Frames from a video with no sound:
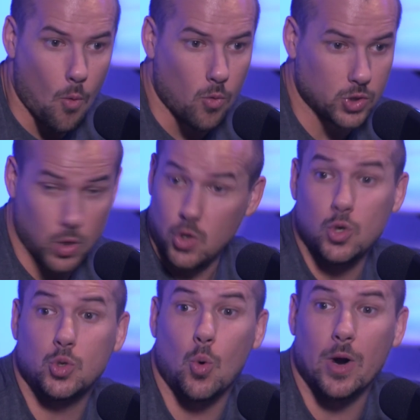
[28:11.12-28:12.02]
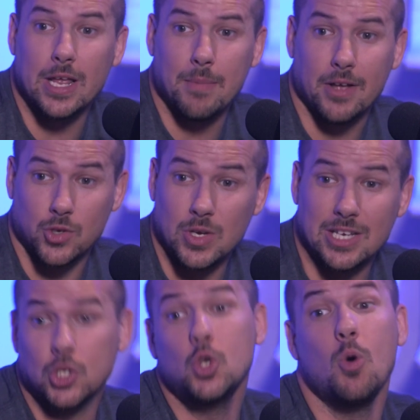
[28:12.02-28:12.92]
So you do twenty a month. So you
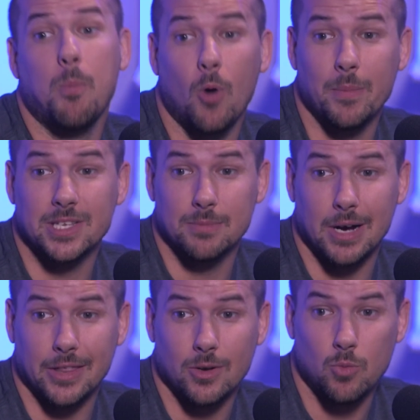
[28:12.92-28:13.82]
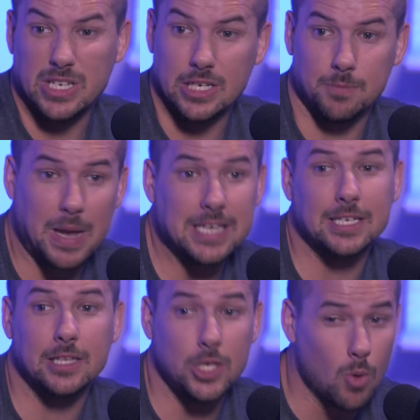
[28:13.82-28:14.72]
get two appointments a month, which is
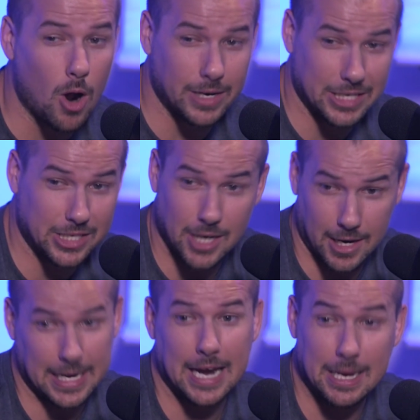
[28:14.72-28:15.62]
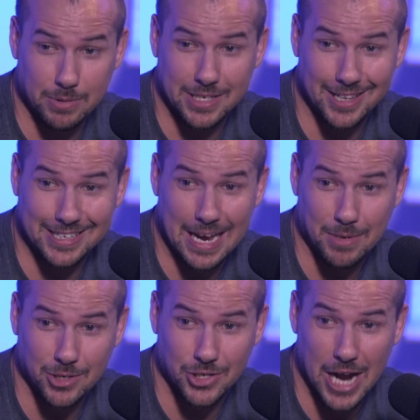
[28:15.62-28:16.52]
basically you already suck ninety percent of the time
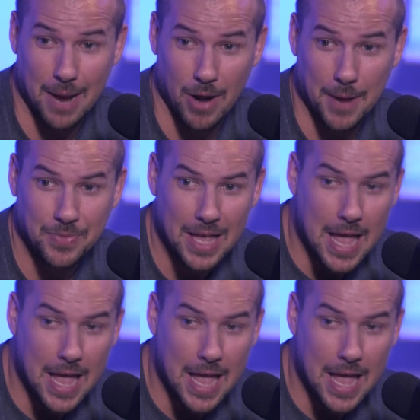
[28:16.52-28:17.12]
at mm-hmm. your job, right?